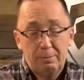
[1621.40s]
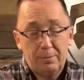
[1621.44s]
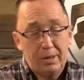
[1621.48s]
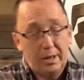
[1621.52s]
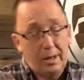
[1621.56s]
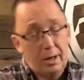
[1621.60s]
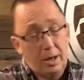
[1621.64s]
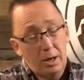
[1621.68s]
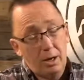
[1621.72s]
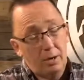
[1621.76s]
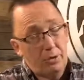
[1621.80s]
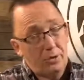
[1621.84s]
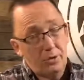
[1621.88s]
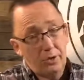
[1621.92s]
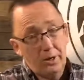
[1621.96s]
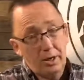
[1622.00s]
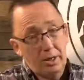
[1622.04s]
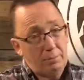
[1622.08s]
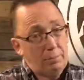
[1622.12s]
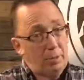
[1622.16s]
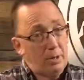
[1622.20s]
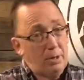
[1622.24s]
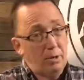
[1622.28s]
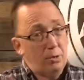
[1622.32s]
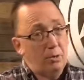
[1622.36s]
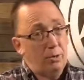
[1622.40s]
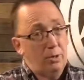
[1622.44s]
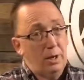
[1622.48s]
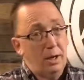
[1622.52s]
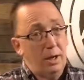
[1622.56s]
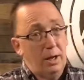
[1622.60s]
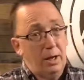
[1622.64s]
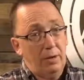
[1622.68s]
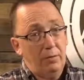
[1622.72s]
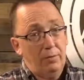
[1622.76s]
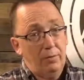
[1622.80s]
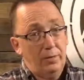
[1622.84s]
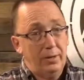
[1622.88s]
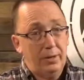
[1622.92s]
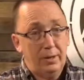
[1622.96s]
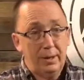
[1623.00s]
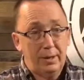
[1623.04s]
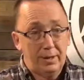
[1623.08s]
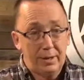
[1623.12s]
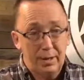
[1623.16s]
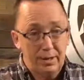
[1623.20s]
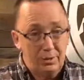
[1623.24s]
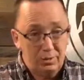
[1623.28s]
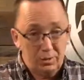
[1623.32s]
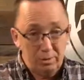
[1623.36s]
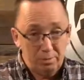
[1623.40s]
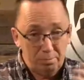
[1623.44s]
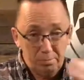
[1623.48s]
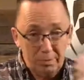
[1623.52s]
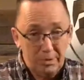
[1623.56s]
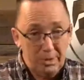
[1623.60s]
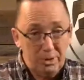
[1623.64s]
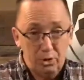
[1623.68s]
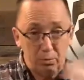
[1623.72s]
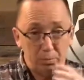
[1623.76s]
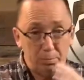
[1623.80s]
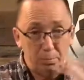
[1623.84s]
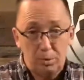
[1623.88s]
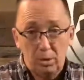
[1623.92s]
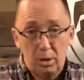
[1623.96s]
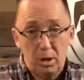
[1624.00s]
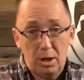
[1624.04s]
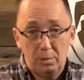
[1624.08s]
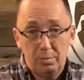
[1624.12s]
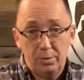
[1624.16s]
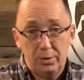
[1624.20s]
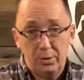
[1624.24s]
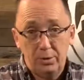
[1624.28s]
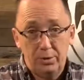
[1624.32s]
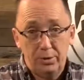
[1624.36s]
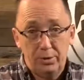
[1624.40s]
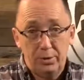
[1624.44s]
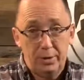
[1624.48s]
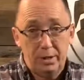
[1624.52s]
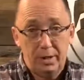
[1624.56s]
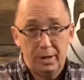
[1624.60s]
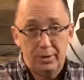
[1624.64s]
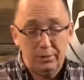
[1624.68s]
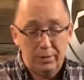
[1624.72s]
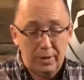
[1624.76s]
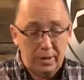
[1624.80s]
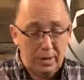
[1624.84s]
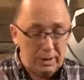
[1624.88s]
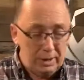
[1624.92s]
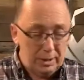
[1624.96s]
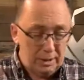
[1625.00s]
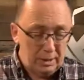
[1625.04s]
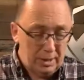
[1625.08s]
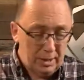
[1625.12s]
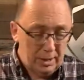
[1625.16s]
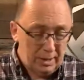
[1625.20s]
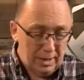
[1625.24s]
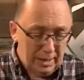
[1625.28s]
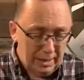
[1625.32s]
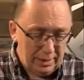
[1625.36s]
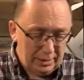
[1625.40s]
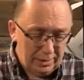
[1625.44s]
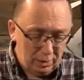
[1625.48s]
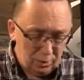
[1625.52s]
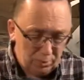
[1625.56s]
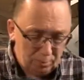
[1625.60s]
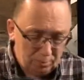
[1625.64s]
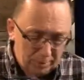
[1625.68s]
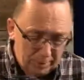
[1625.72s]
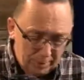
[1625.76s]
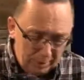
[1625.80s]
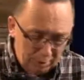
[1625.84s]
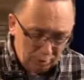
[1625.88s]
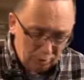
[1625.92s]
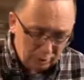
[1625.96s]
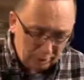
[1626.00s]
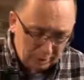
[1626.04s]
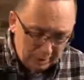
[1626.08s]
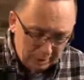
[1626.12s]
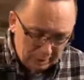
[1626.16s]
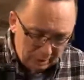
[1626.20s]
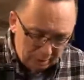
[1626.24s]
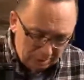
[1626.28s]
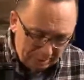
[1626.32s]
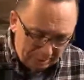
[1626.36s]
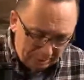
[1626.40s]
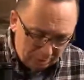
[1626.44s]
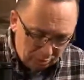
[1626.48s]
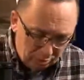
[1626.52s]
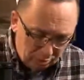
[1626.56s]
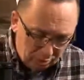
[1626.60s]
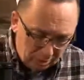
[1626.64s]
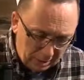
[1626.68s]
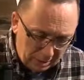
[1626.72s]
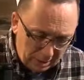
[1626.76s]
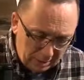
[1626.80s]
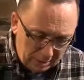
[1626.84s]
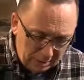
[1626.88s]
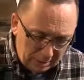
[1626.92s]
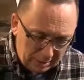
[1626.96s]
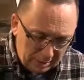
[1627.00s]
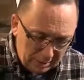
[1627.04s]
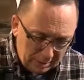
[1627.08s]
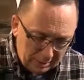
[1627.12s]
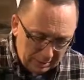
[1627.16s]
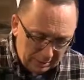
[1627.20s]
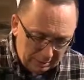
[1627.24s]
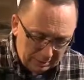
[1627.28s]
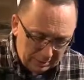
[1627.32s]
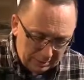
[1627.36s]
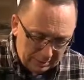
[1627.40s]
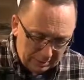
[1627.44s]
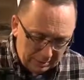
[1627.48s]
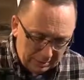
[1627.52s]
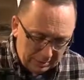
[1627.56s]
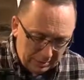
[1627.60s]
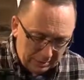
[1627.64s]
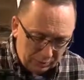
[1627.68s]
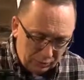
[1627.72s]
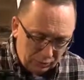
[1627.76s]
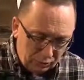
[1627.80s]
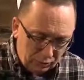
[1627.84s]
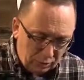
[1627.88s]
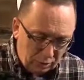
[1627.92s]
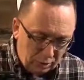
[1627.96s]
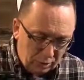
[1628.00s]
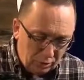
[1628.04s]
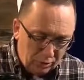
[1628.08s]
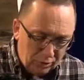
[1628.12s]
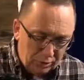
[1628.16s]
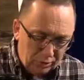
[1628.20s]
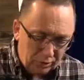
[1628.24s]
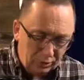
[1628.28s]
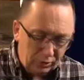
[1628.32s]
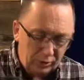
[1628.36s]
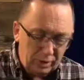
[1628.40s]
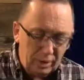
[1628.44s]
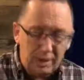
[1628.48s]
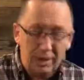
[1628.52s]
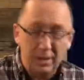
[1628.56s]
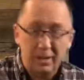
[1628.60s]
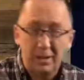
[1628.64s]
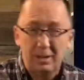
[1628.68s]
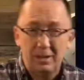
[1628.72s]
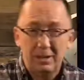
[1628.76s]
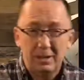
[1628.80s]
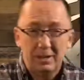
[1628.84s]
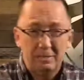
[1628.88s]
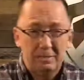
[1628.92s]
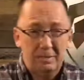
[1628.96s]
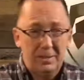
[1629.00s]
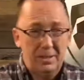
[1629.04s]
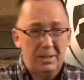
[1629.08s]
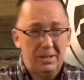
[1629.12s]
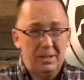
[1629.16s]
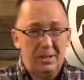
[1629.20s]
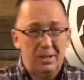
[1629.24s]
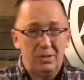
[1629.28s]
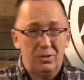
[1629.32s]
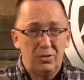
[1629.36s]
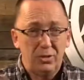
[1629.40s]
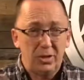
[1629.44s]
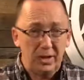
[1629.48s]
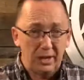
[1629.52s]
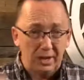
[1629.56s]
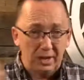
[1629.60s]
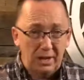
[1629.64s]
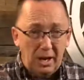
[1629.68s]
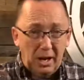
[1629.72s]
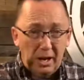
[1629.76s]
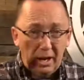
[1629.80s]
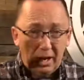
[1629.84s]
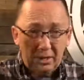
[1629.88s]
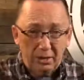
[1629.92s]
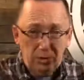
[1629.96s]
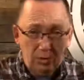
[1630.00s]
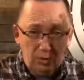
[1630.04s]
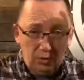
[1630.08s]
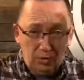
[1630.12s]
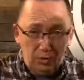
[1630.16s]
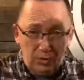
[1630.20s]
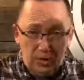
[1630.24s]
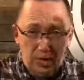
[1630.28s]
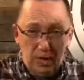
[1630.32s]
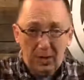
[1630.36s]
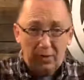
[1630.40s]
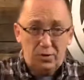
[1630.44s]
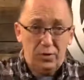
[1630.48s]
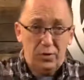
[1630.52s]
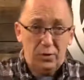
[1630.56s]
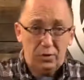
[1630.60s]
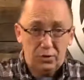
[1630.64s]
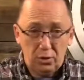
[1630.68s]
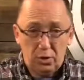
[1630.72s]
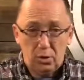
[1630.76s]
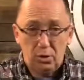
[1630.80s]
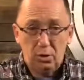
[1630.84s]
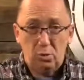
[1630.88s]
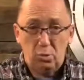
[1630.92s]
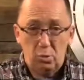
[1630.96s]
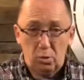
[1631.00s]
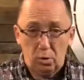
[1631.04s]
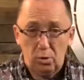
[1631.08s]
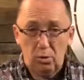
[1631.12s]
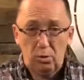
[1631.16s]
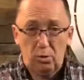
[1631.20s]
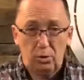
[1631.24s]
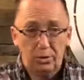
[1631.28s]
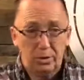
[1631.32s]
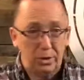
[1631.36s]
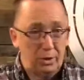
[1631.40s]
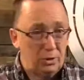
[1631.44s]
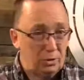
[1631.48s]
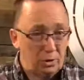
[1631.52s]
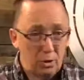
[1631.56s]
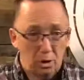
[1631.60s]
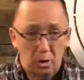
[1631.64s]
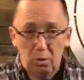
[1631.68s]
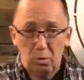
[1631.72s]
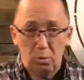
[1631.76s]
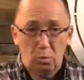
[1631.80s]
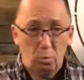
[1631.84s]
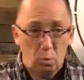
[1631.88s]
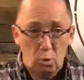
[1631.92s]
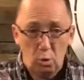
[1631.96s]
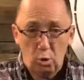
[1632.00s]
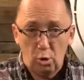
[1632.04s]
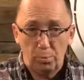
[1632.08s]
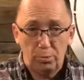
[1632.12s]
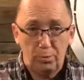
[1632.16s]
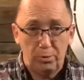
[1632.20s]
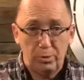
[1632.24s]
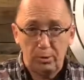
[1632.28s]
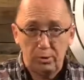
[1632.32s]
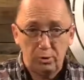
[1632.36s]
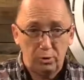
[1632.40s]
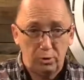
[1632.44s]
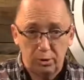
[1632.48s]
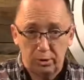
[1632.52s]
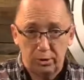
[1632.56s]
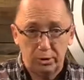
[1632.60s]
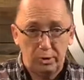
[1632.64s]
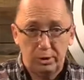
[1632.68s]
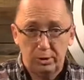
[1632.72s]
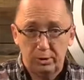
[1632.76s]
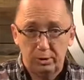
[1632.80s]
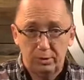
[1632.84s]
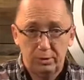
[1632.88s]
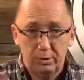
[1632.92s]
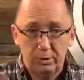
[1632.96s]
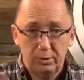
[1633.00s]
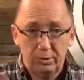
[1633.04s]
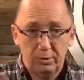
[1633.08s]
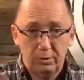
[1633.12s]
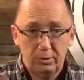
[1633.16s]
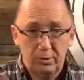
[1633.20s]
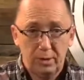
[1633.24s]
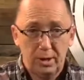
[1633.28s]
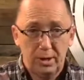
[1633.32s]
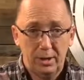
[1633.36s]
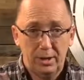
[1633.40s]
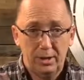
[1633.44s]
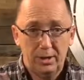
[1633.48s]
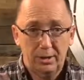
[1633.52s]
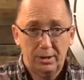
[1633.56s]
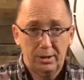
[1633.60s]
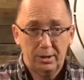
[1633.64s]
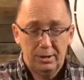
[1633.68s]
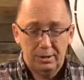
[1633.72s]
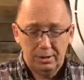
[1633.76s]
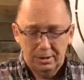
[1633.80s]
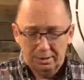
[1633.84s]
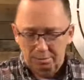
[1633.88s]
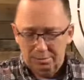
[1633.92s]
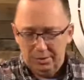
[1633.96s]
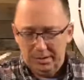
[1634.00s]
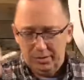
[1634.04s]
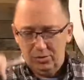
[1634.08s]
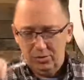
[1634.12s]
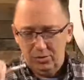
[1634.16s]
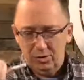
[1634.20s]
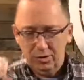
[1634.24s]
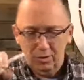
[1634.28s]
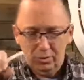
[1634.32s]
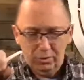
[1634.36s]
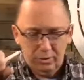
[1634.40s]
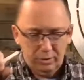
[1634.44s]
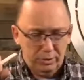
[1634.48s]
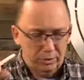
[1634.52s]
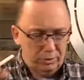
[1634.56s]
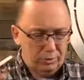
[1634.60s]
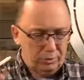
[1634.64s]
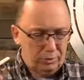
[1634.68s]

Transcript: honestly, in my own life, that's the biggest barometer that I've got it. And this picture here about shining like stars in the sky, it's like God looks down at this dark world, and it's all warped and crooked, right? But he sees little